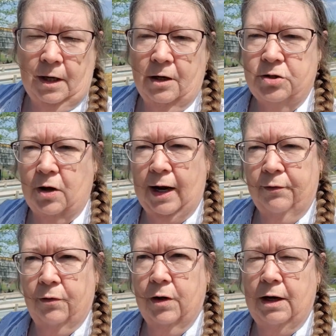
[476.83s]
So like
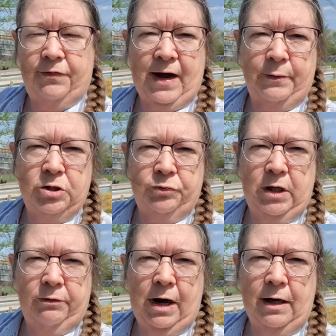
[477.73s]
if that one's
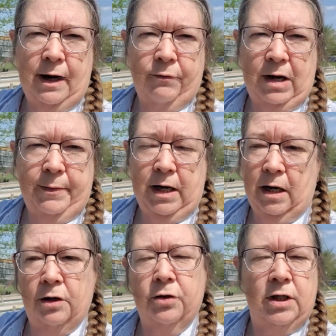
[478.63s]
reading right now right about
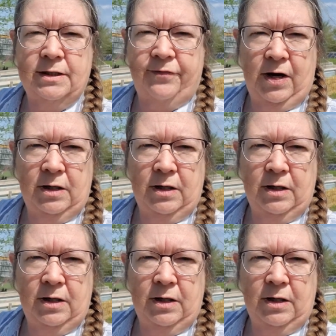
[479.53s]
100, it's fine